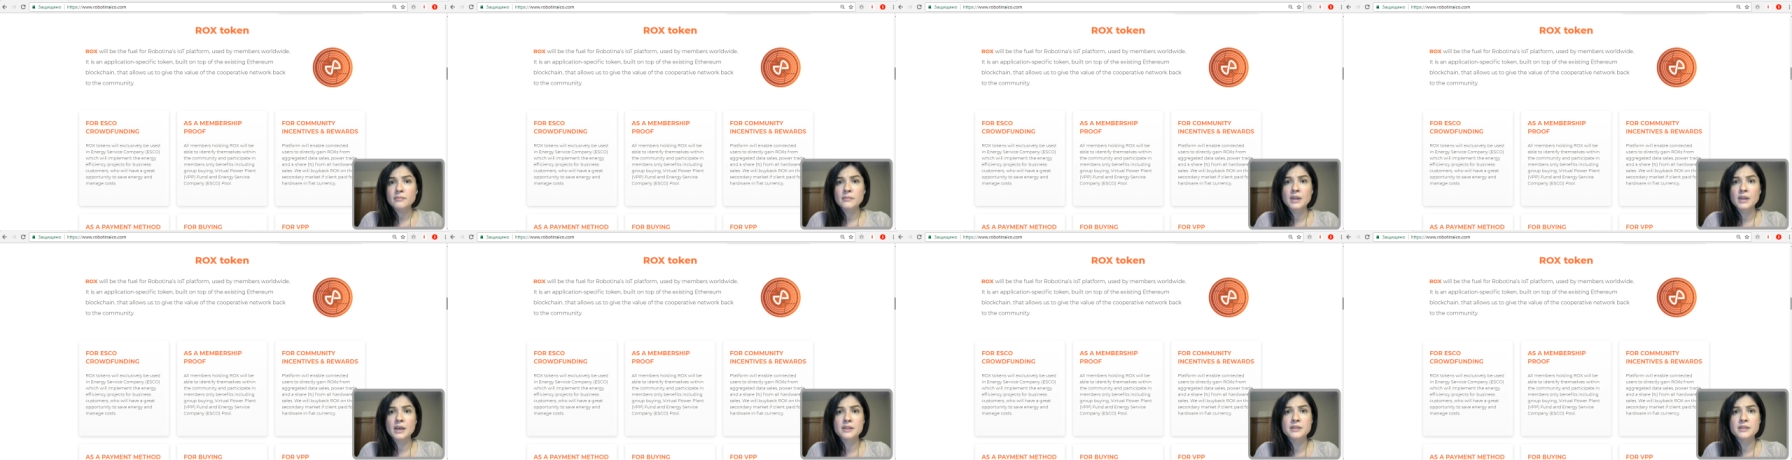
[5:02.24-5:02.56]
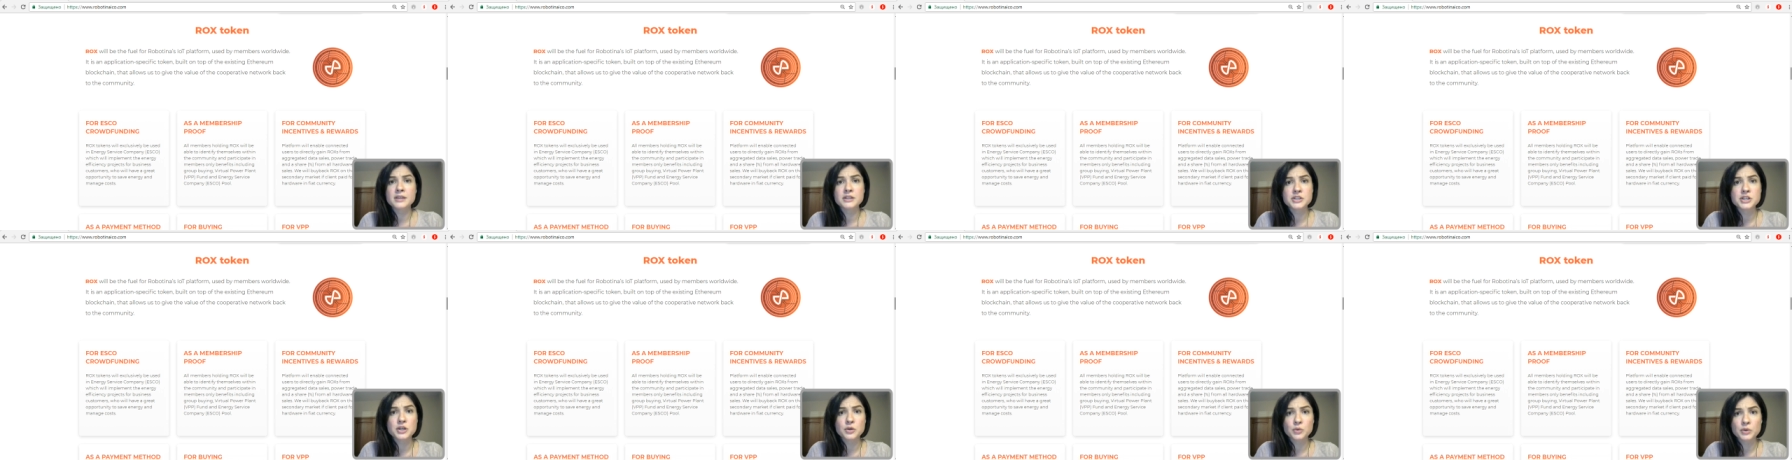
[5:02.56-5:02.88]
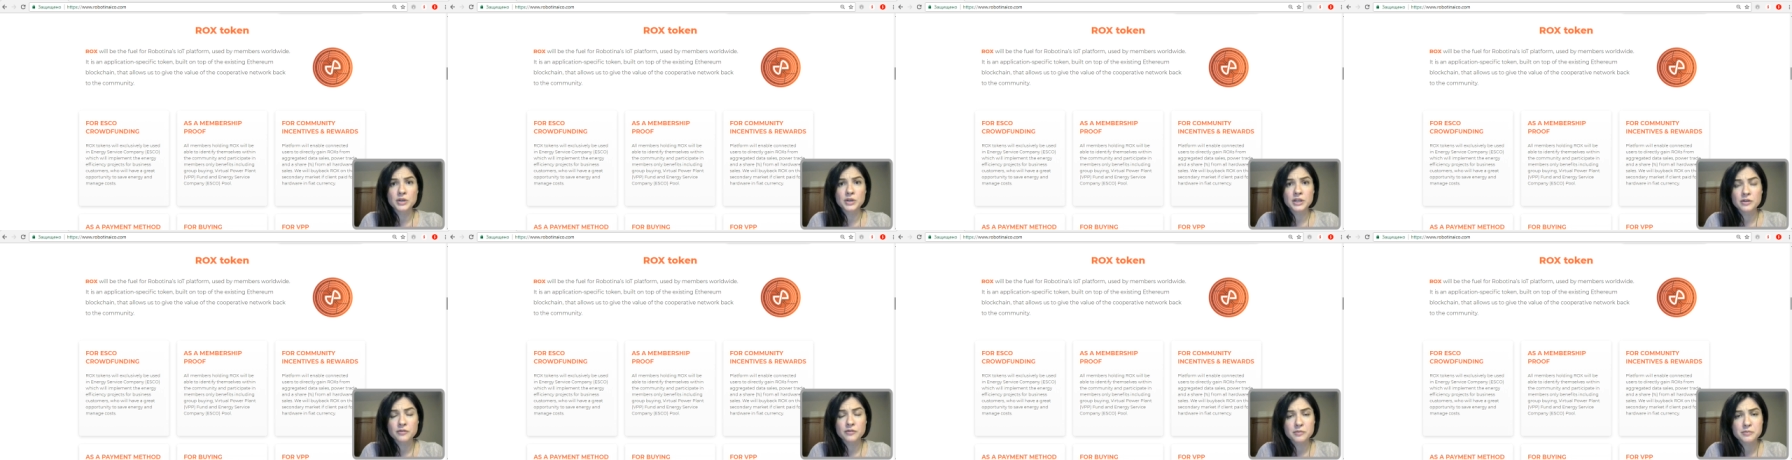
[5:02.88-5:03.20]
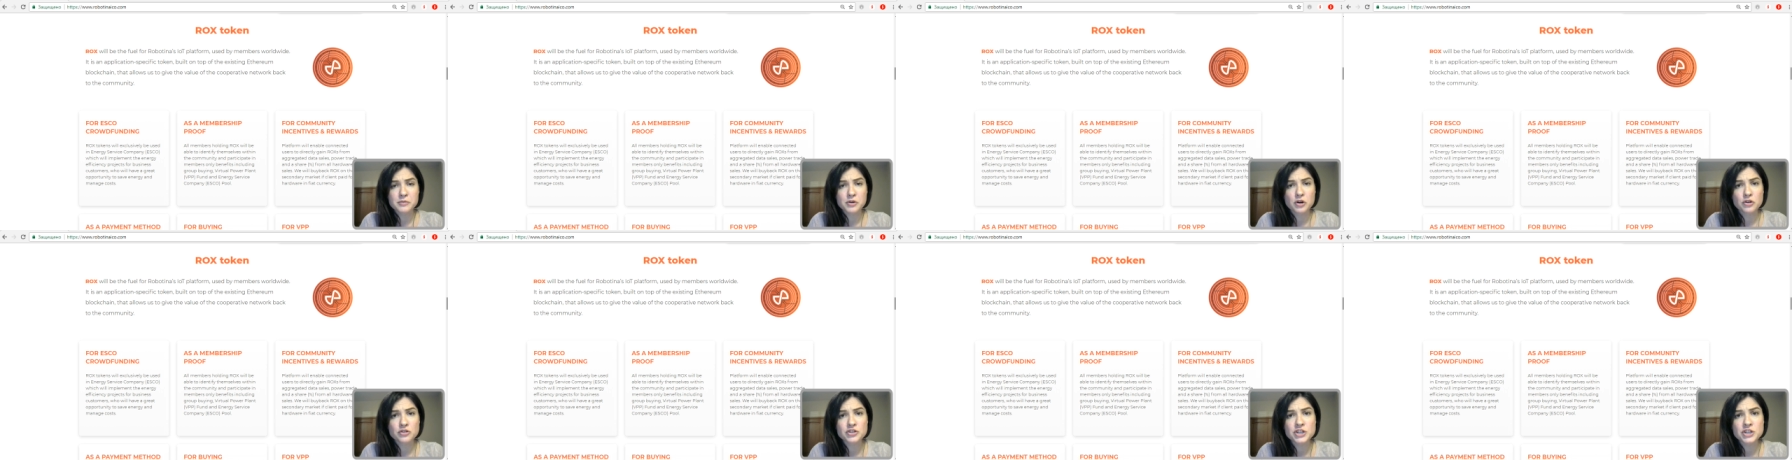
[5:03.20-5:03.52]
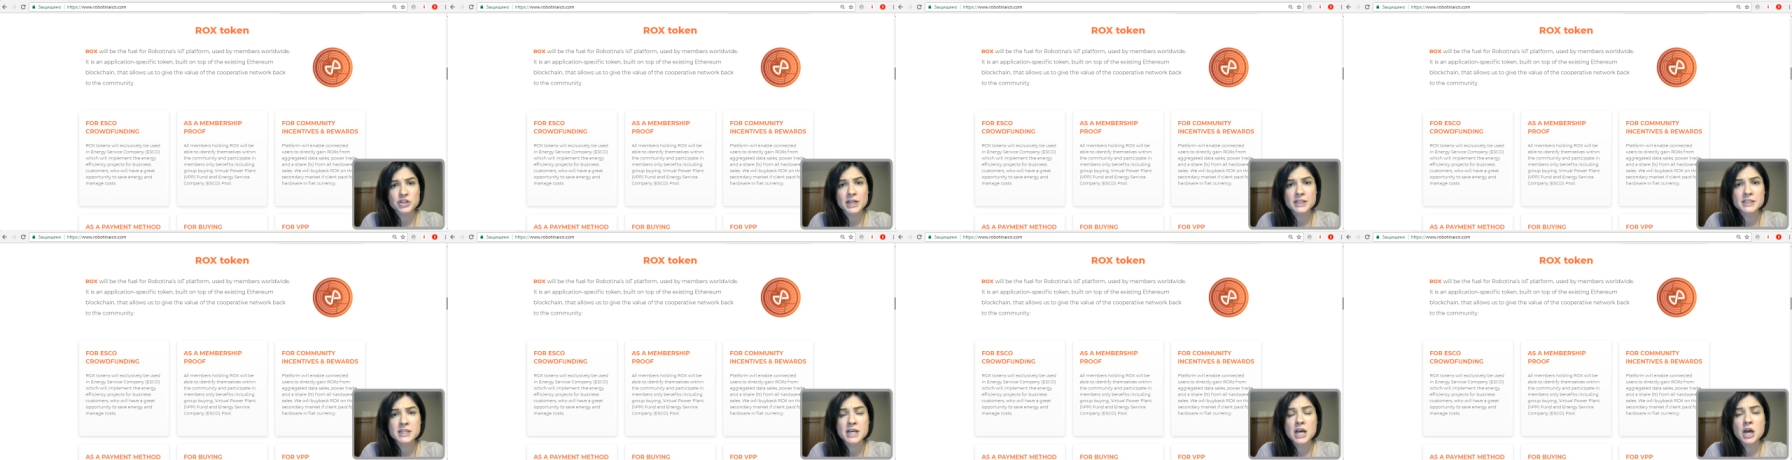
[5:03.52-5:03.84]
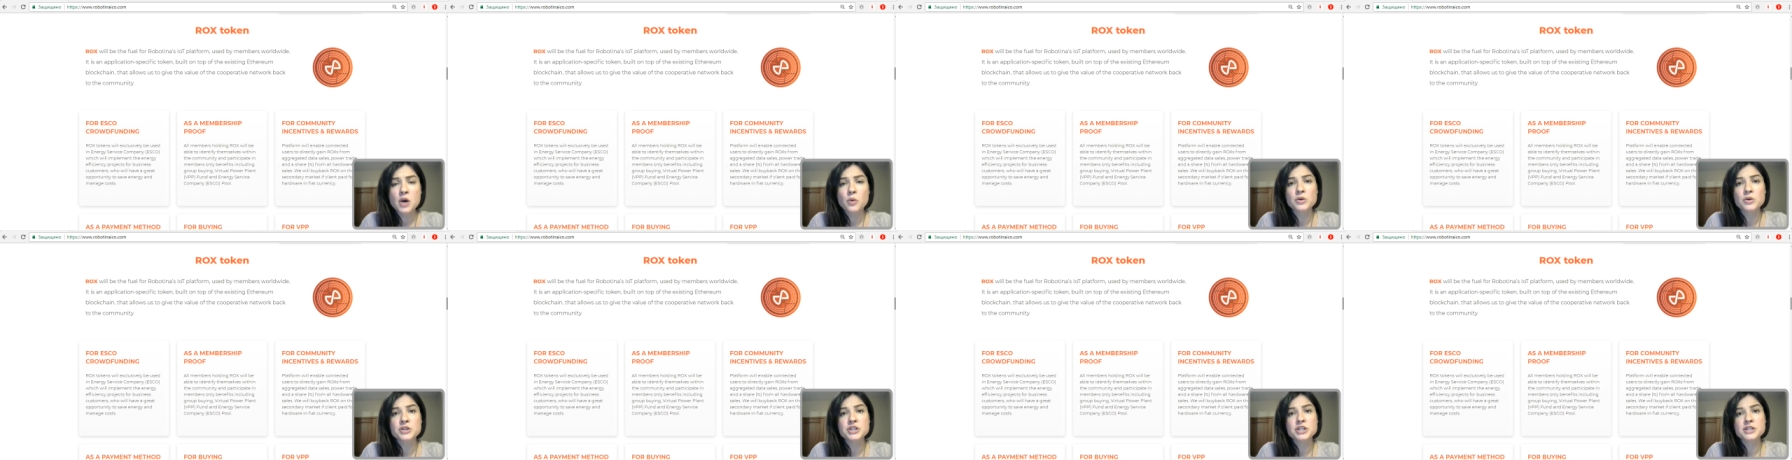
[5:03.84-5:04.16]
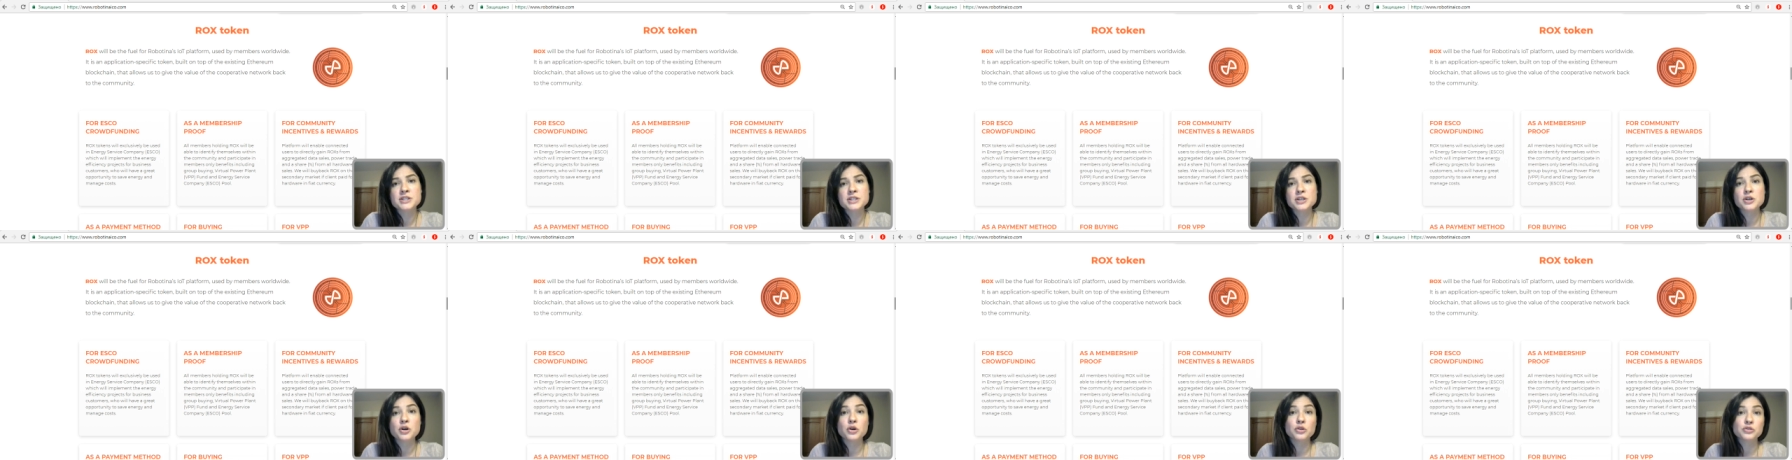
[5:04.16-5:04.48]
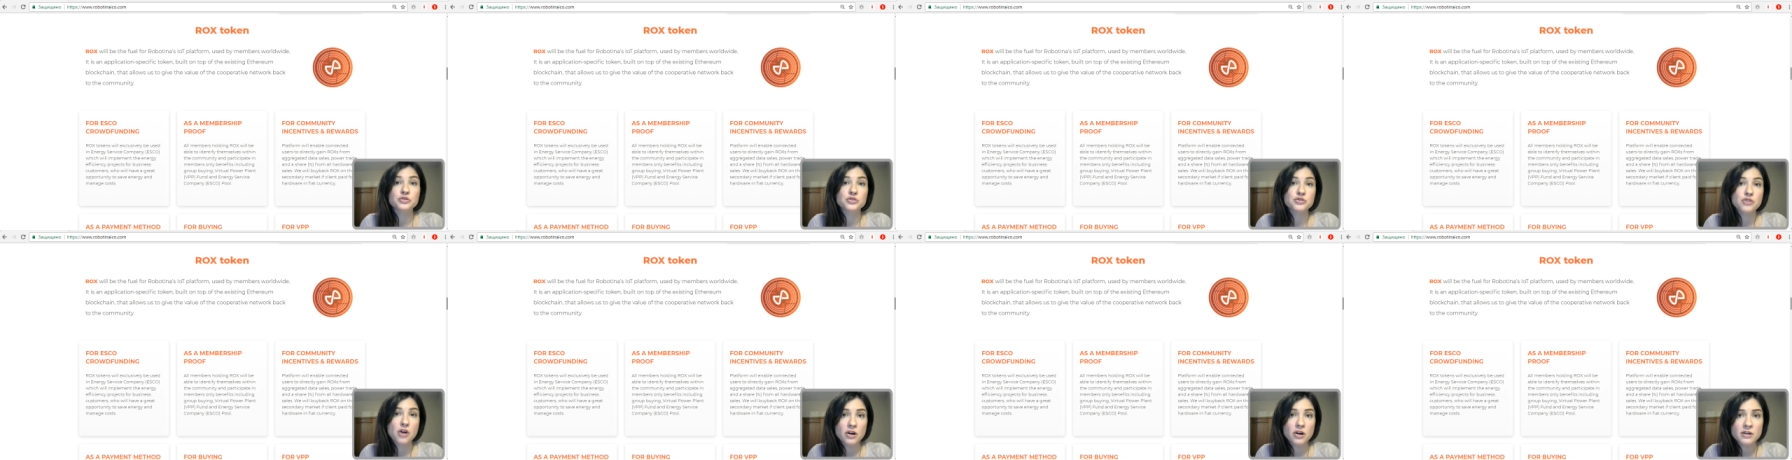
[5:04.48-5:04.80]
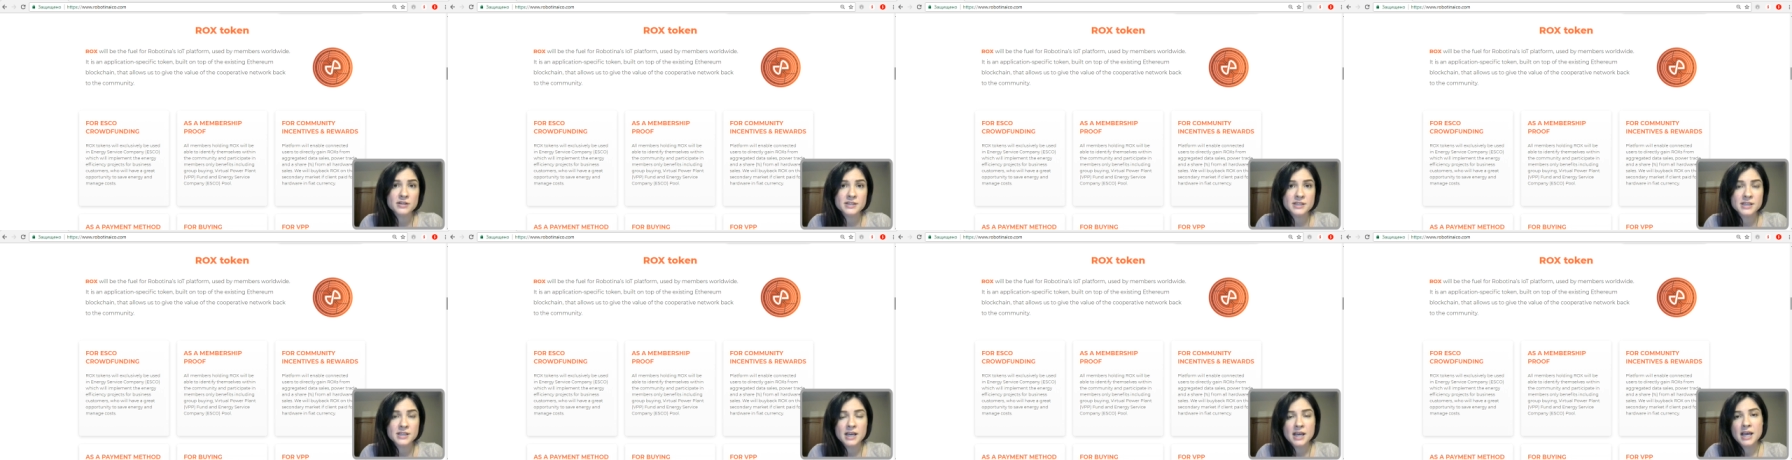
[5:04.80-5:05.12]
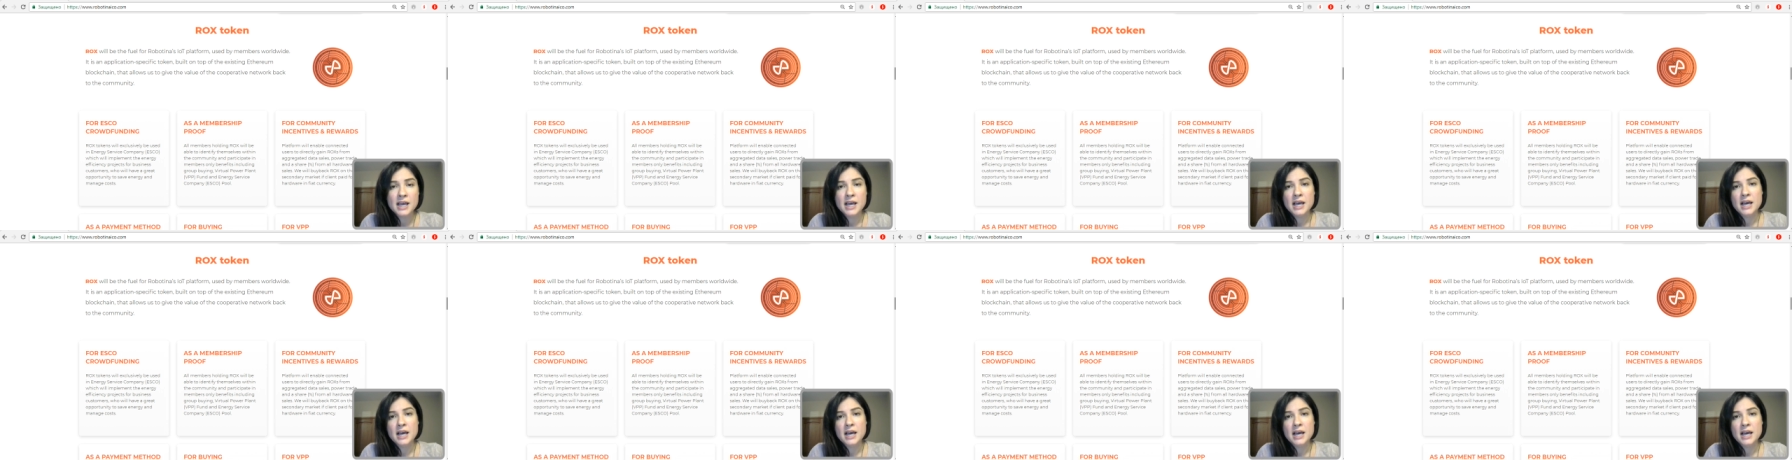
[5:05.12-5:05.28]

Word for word: the token of the project, which is called ROX,